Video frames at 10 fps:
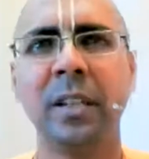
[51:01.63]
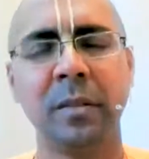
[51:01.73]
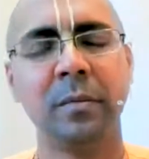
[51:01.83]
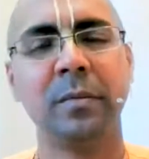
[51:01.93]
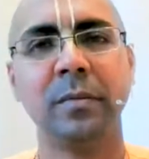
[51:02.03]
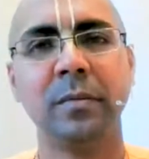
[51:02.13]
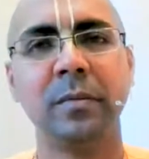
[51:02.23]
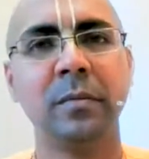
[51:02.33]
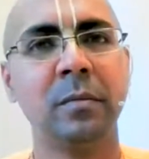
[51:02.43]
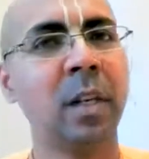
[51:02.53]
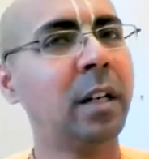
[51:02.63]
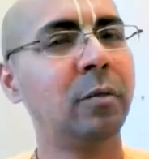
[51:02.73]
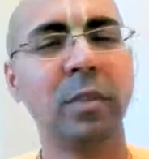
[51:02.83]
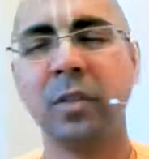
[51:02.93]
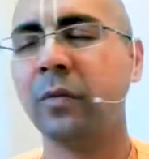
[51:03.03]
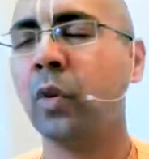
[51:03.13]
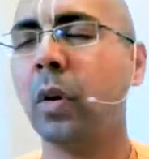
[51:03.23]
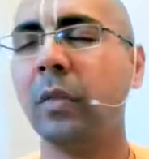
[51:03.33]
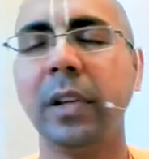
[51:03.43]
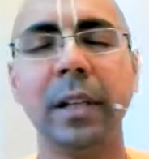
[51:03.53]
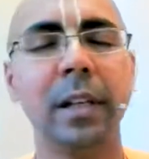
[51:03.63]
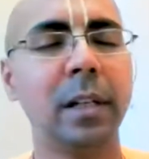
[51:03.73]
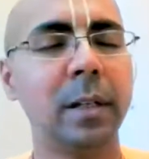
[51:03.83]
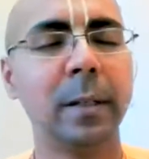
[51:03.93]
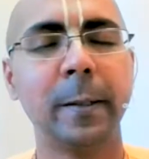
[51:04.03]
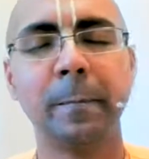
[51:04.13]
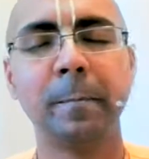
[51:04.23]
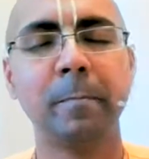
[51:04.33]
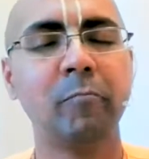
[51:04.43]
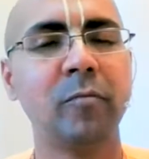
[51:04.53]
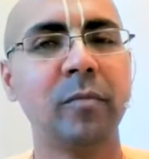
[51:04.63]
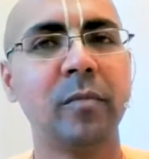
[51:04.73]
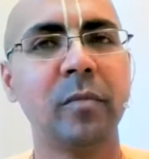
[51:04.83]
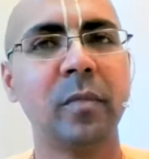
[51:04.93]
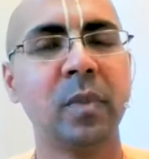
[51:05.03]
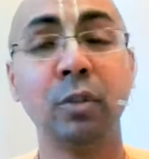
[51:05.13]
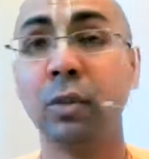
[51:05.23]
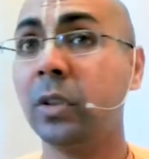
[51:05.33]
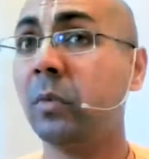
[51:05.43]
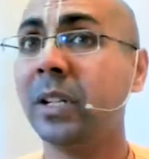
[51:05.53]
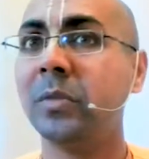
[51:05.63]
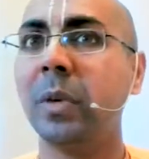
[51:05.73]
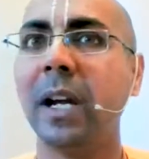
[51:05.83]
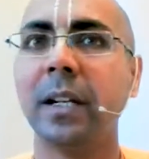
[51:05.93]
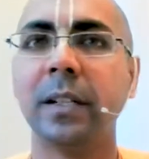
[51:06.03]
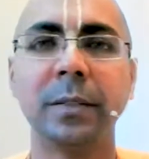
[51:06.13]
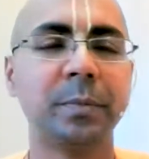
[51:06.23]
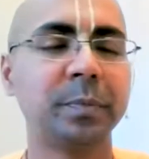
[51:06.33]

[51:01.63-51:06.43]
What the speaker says: him, but it was of no avail. Duryodhan went back.